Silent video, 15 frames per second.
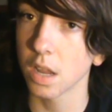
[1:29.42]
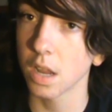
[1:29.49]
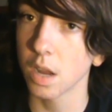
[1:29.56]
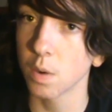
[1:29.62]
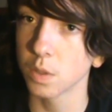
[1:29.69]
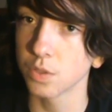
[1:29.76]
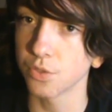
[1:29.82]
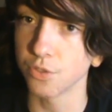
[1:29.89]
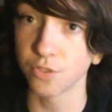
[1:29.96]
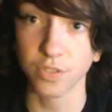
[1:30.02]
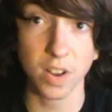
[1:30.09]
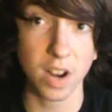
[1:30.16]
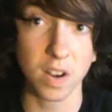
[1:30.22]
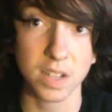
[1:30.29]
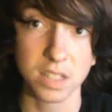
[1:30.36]
it was
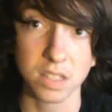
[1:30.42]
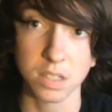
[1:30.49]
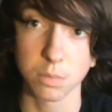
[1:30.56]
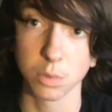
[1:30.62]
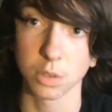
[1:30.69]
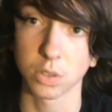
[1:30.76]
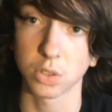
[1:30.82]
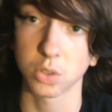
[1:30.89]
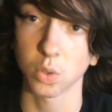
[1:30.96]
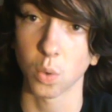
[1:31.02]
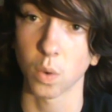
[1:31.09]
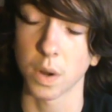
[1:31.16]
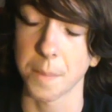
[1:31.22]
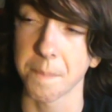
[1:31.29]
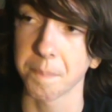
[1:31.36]
very similar
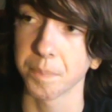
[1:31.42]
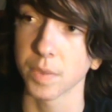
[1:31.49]
story.